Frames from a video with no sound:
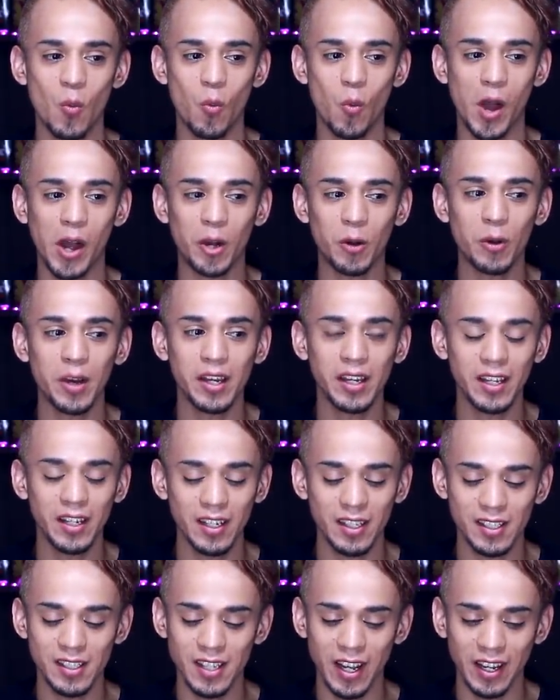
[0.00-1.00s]
Why do I get
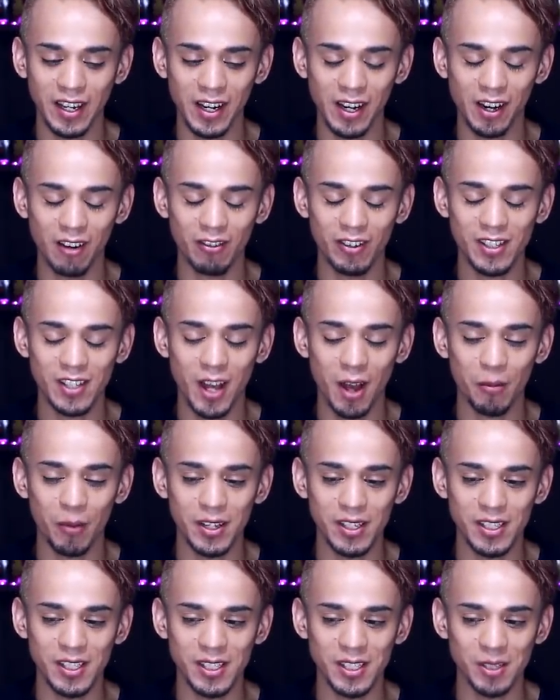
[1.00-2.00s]
excited every time
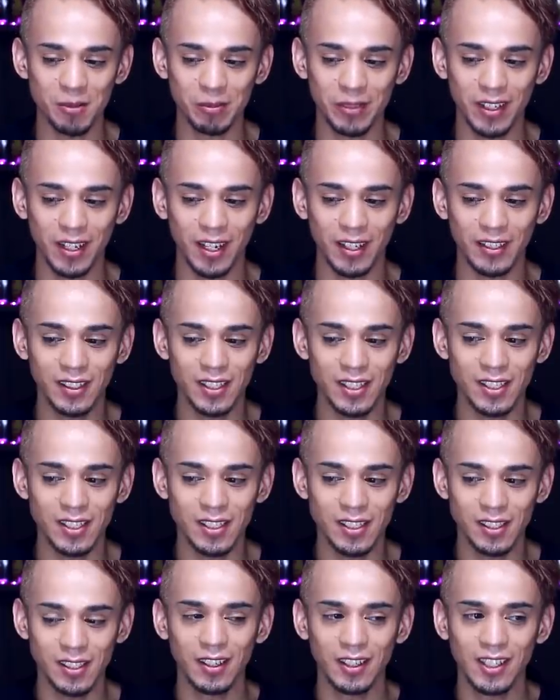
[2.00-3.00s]
I see something like
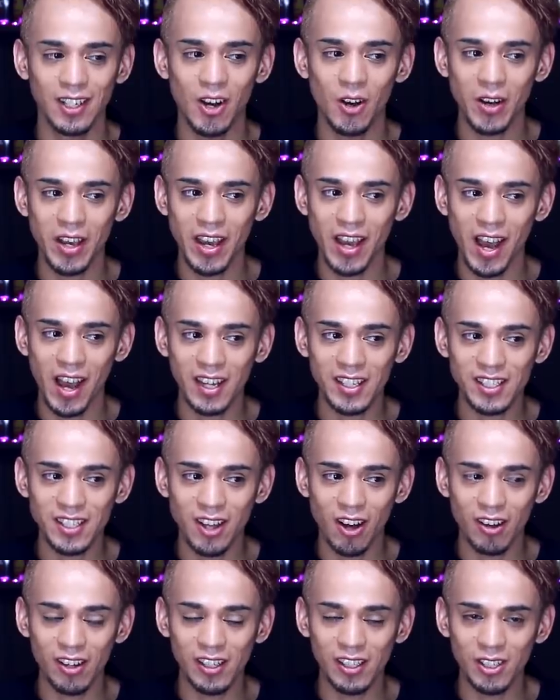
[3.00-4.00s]
this? Okay, I
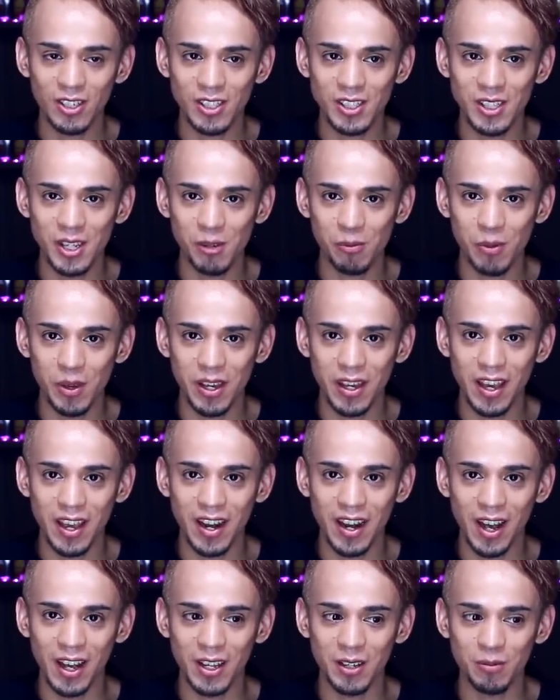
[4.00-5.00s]
saw a little sneak peek
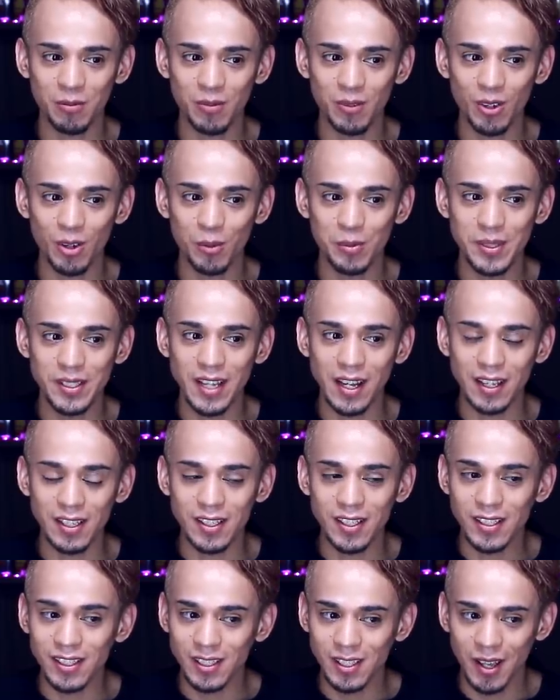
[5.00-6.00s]
and I am
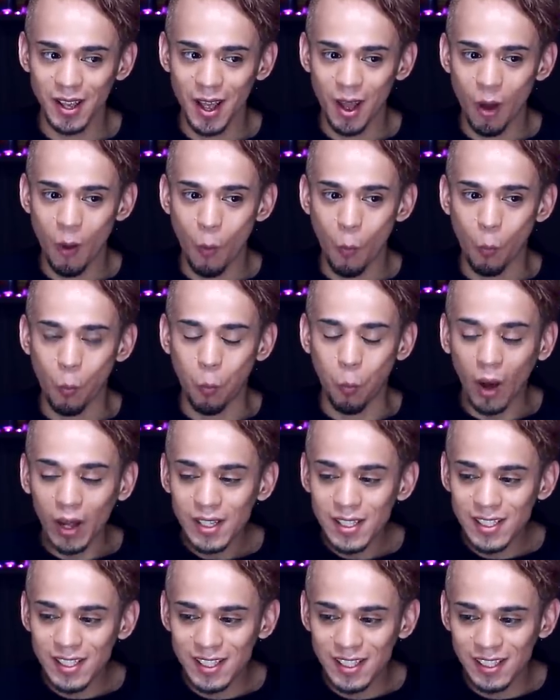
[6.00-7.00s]
obsessed. What?